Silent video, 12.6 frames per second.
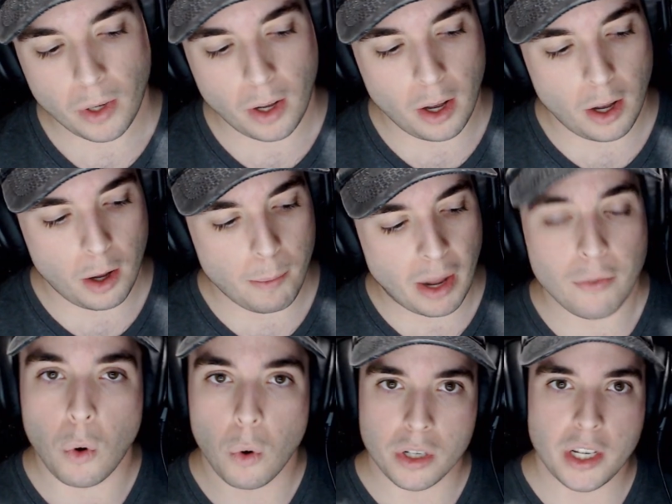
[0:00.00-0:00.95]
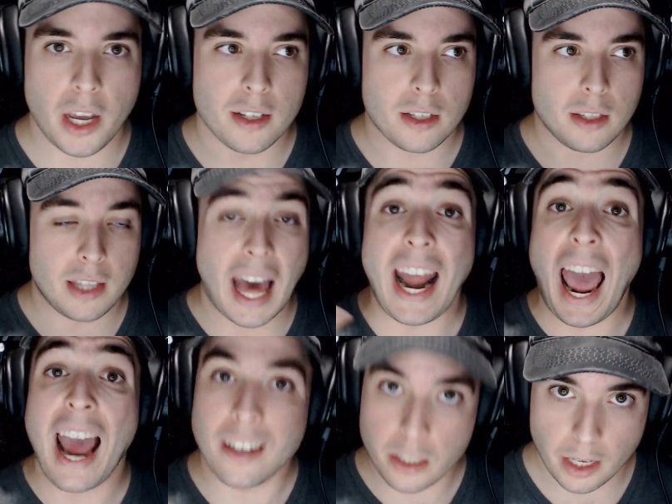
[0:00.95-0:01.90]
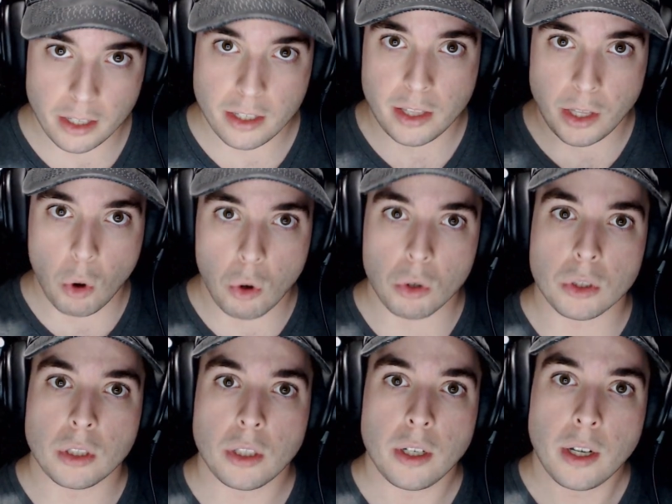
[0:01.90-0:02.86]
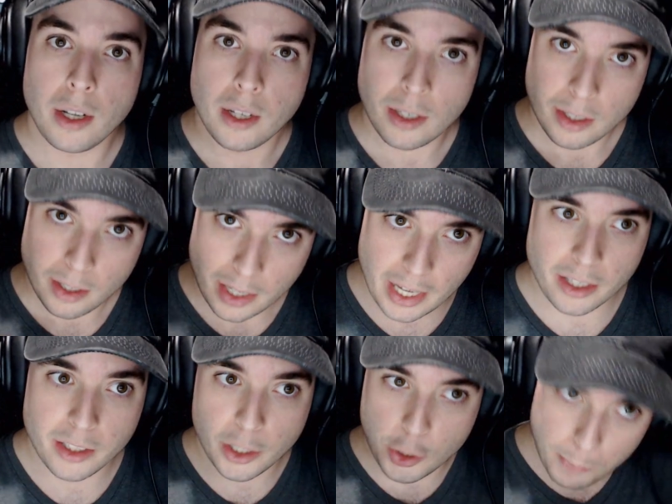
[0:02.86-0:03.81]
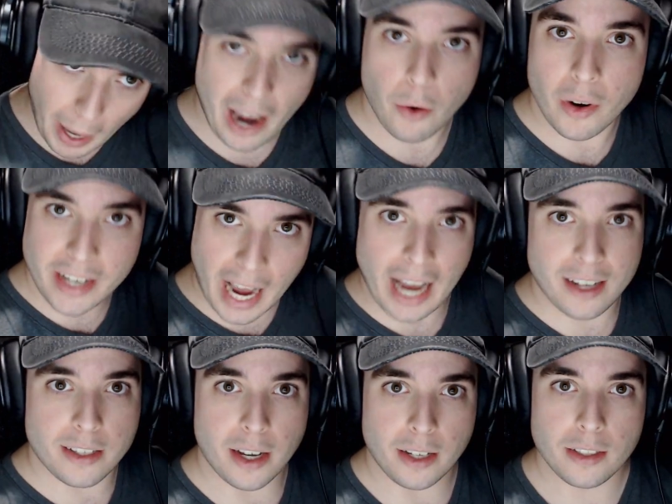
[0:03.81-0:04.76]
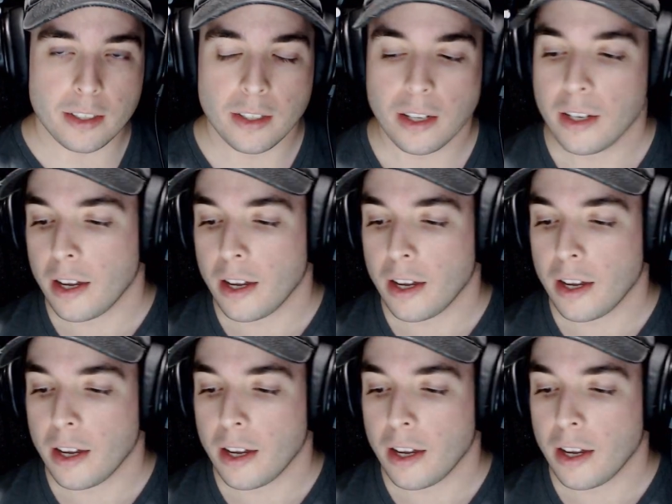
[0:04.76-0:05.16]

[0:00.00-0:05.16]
And of course he has that accent, the old English pirate accent.